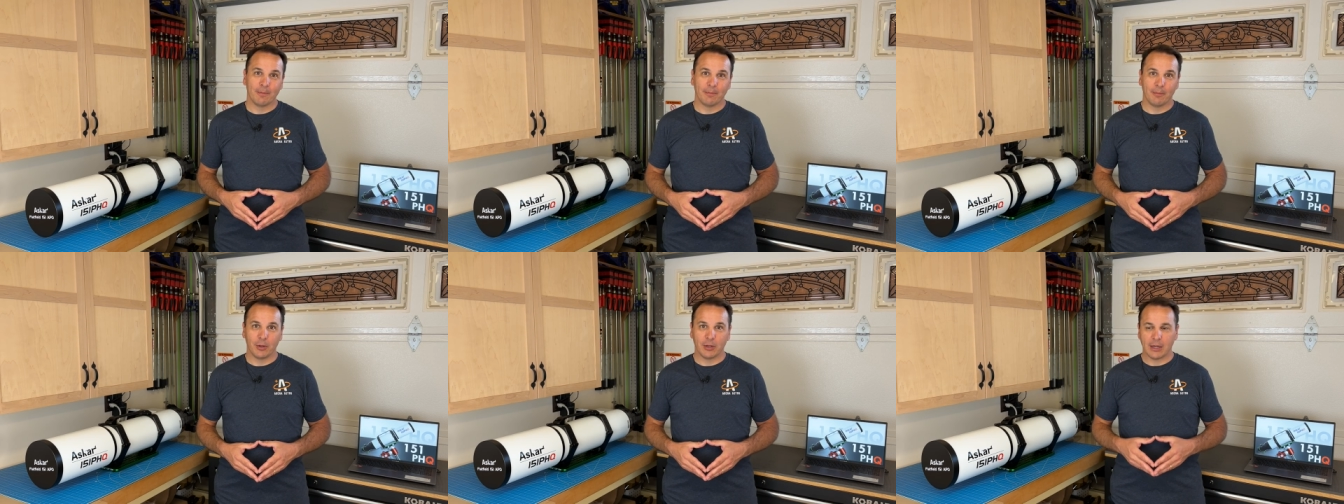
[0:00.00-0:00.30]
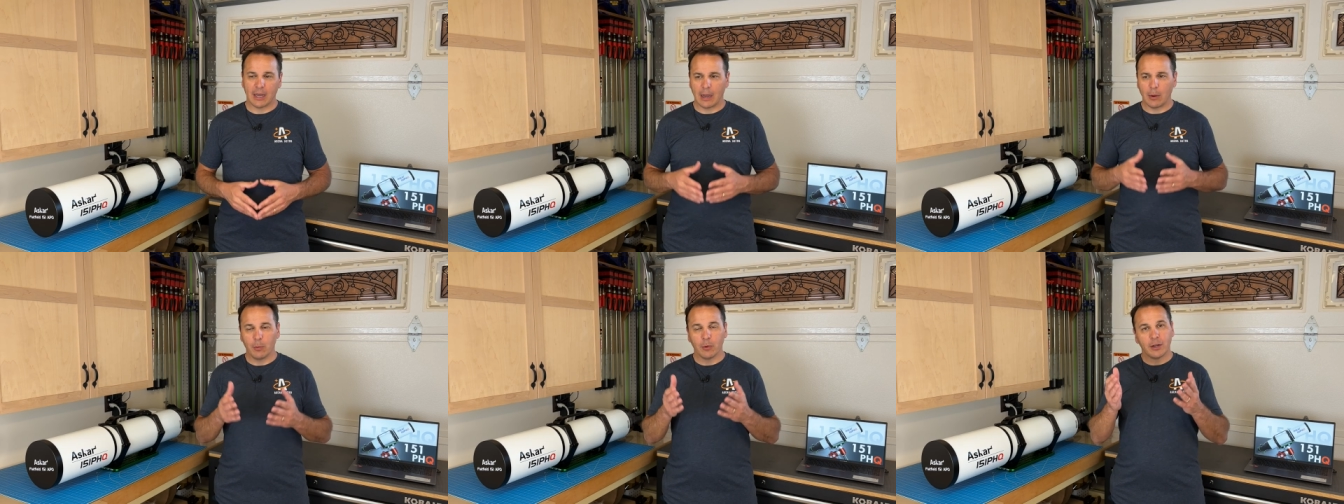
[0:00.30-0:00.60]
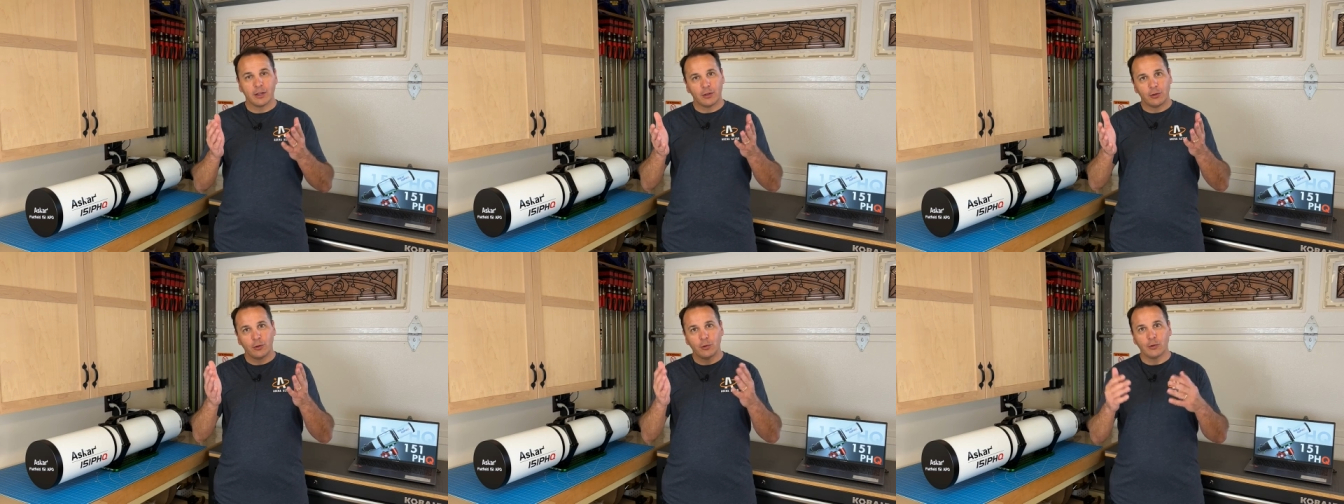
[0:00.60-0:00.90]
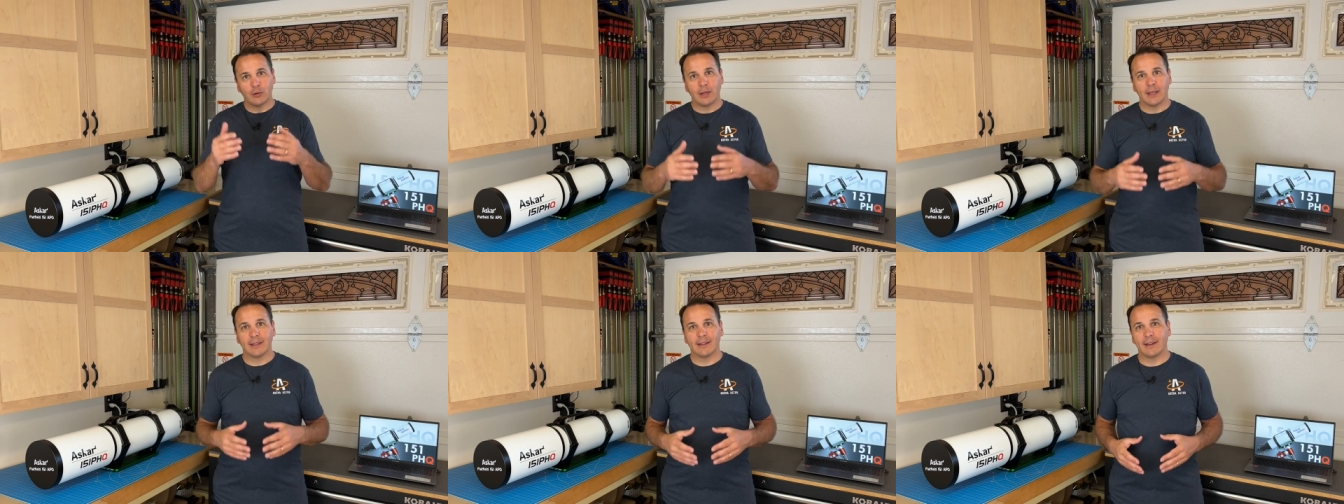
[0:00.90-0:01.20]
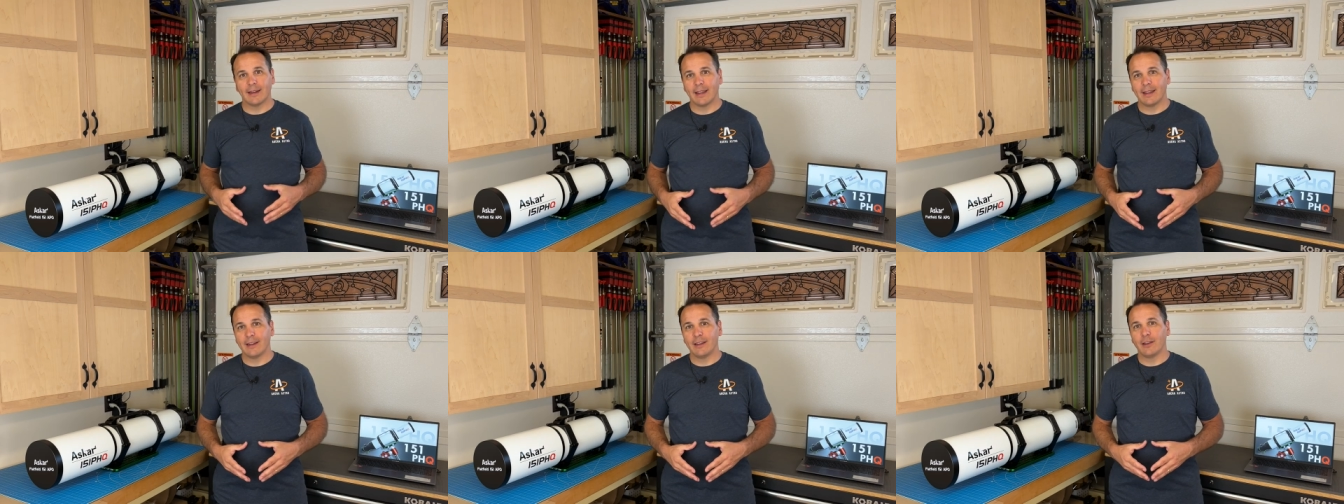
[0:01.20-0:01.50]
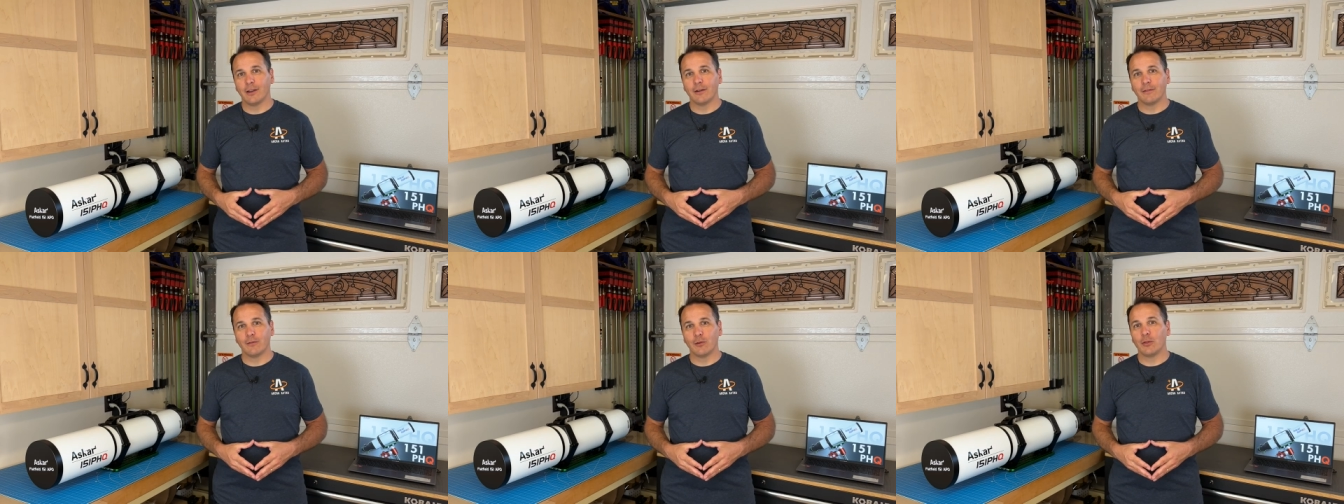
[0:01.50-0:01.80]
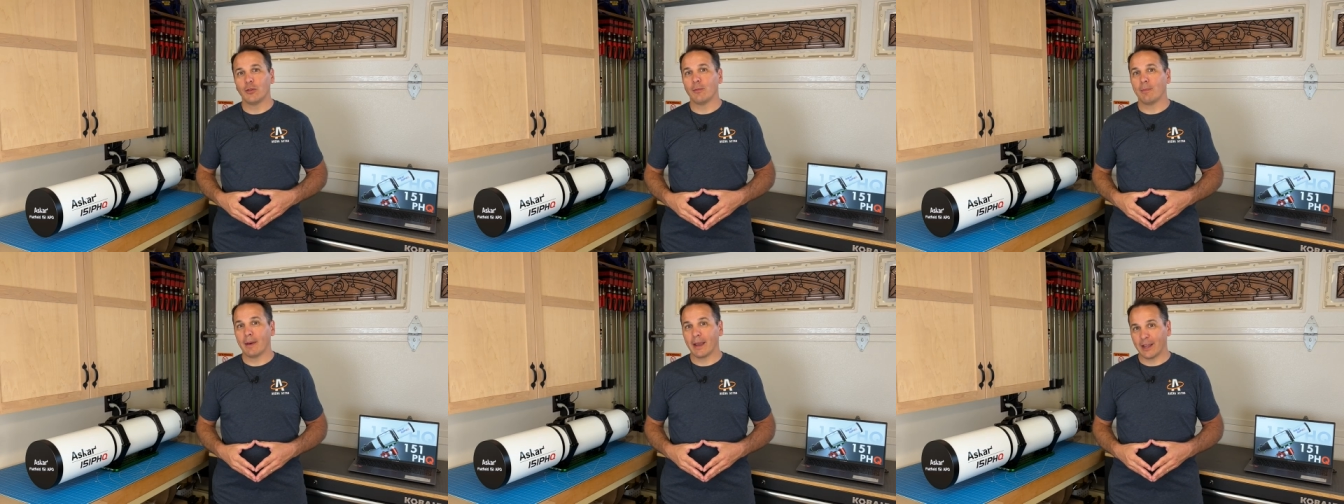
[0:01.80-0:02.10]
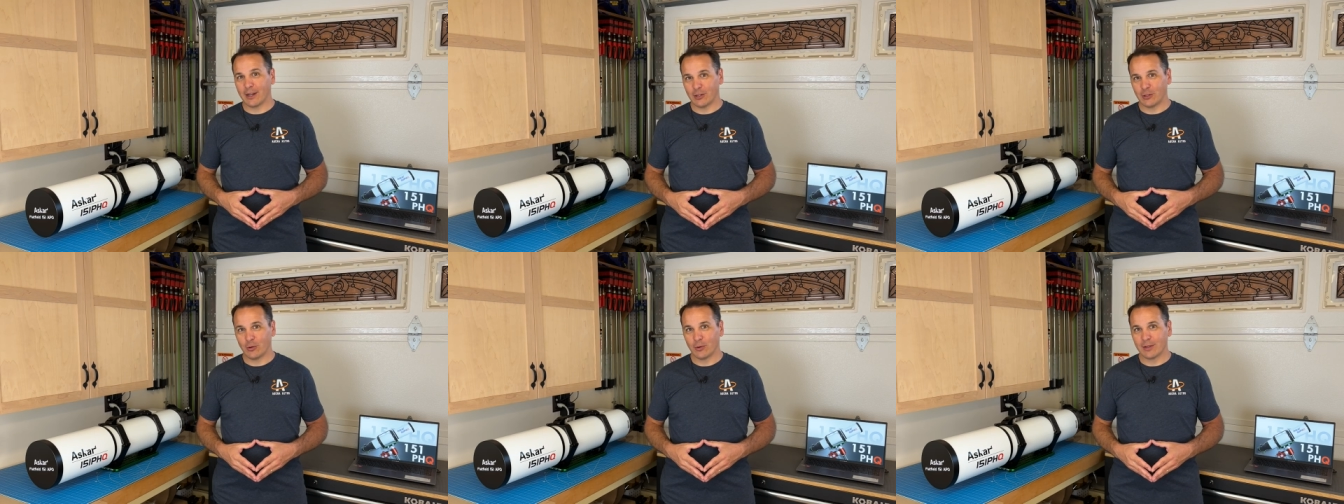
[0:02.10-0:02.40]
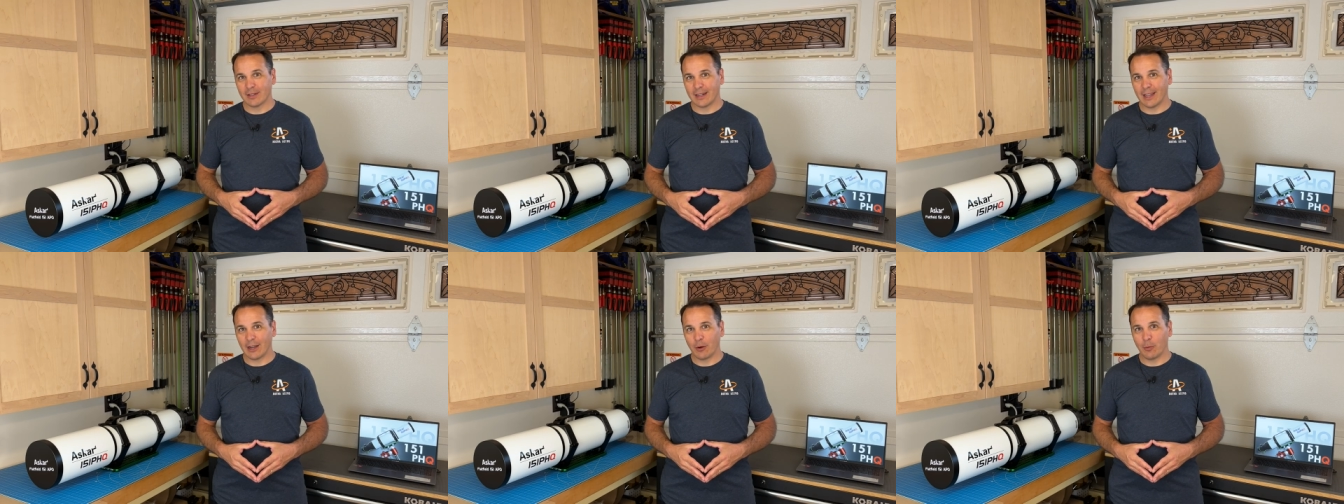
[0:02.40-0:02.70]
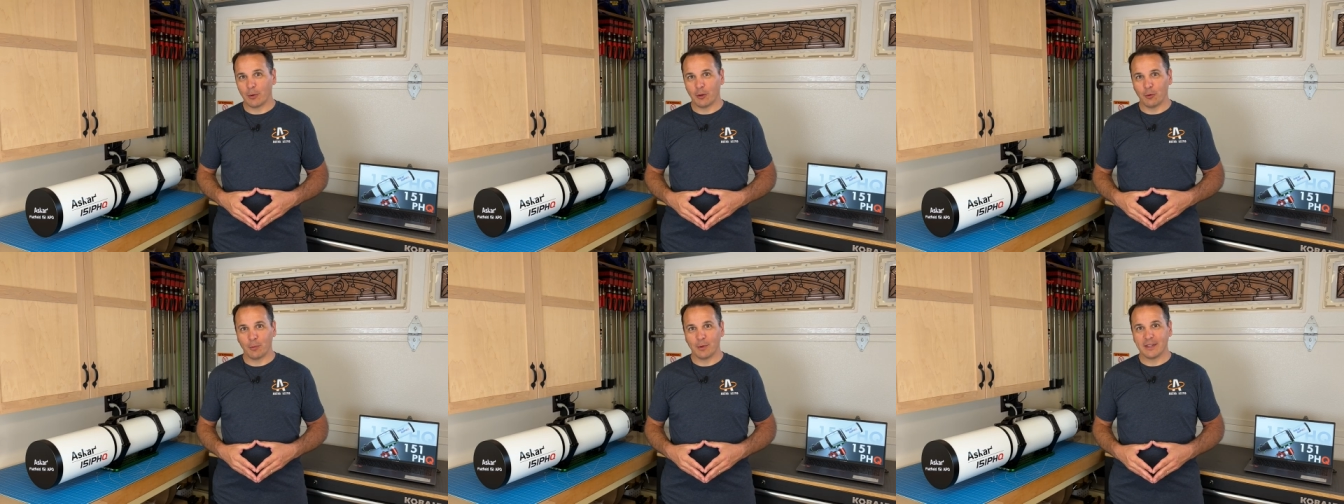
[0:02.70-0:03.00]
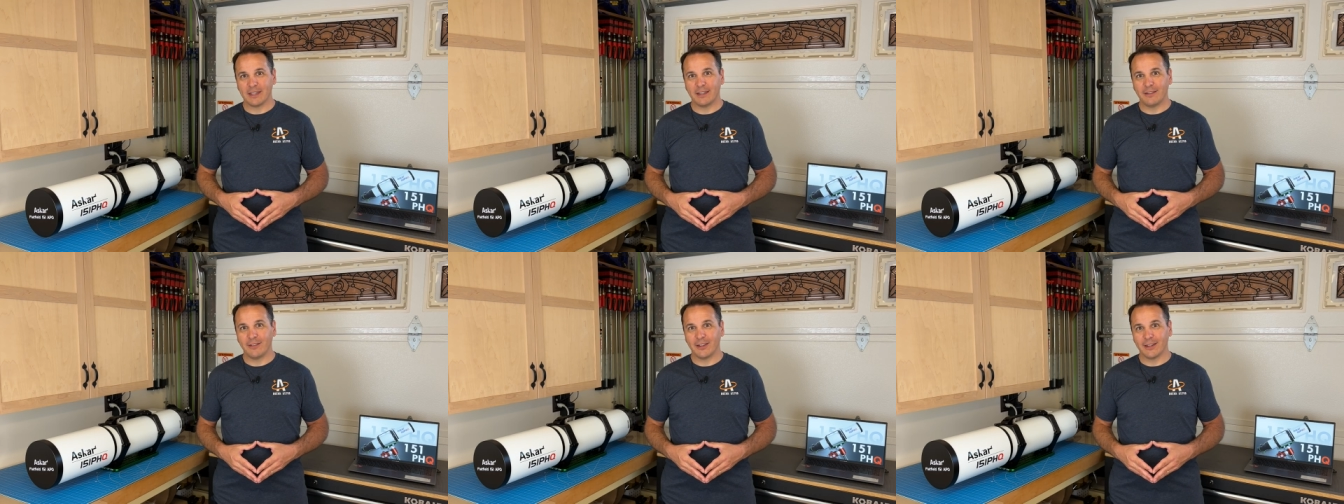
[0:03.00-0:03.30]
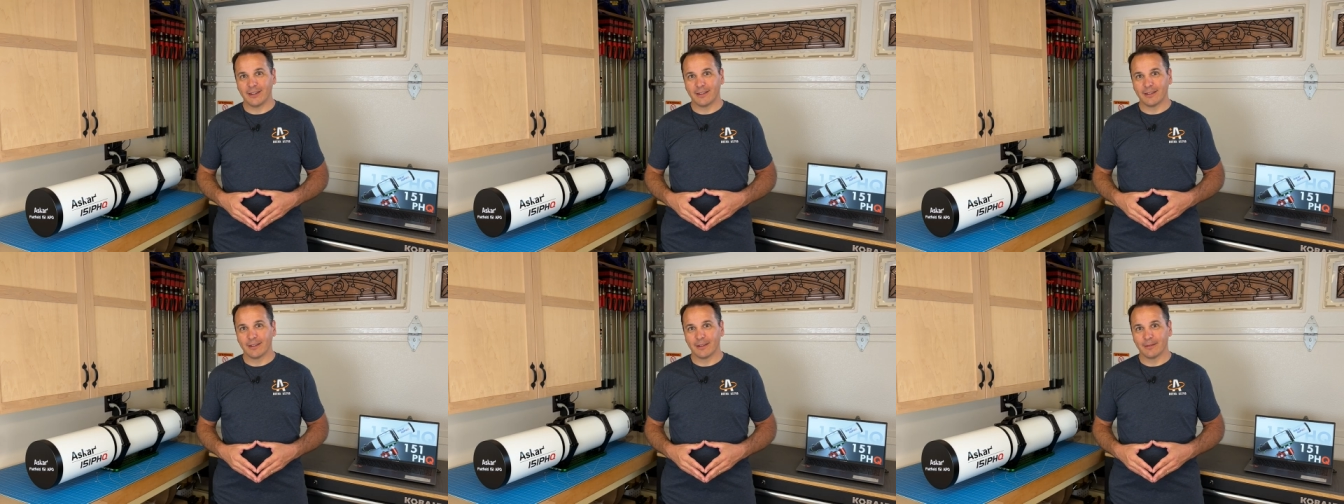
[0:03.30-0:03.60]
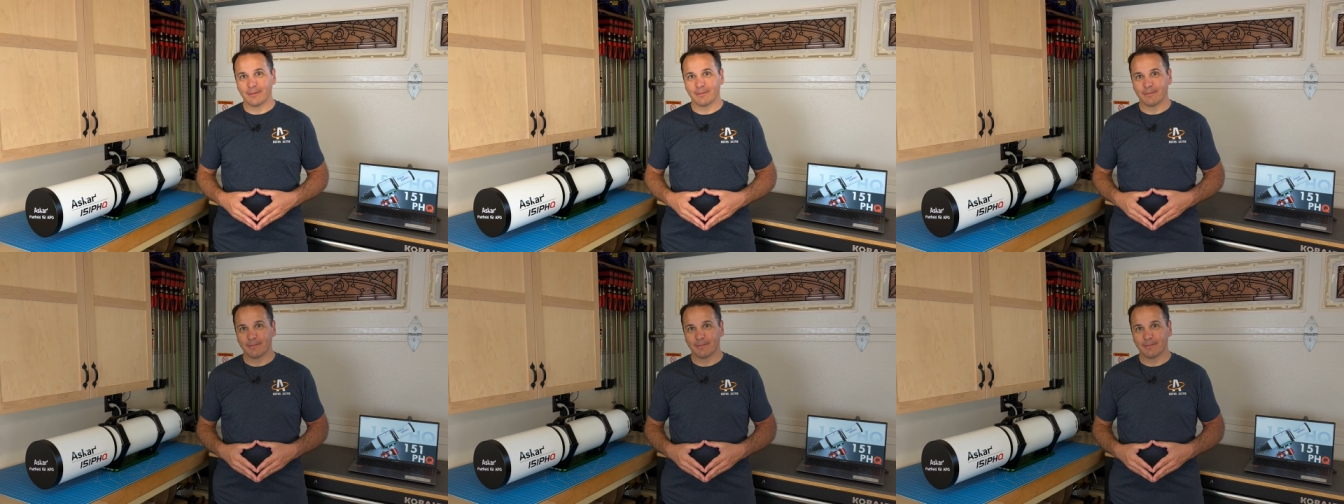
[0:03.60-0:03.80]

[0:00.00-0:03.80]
but I wanted you to get an idea of what the package looks like when you receive it.